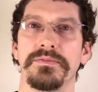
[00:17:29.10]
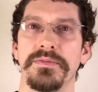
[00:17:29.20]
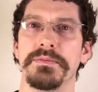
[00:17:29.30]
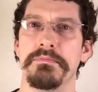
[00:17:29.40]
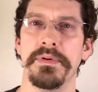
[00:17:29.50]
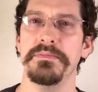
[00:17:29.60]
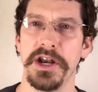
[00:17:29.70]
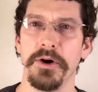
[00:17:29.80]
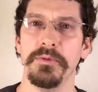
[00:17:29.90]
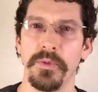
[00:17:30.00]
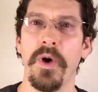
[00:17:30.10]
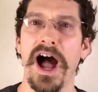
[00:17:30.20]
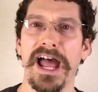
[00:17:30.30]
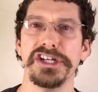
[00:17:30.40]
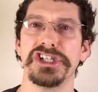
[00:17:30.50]
you know,
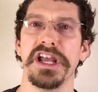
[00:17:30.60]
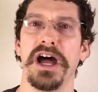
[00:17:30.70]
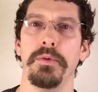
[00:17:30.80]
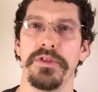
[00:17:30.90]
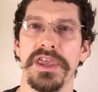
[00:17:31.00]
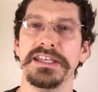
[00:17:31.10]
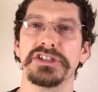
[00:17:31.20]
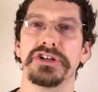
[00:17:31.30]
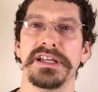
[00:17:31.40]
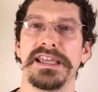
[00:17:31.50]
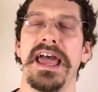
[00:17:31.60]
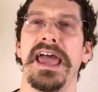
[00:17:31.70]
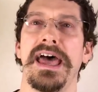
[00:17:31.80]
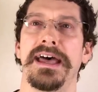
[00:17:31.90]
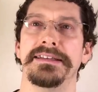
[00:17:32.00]
watch with history,
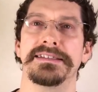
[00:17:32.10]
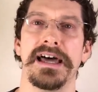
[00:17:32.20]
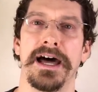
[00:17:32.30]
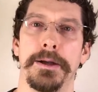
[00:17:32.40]
and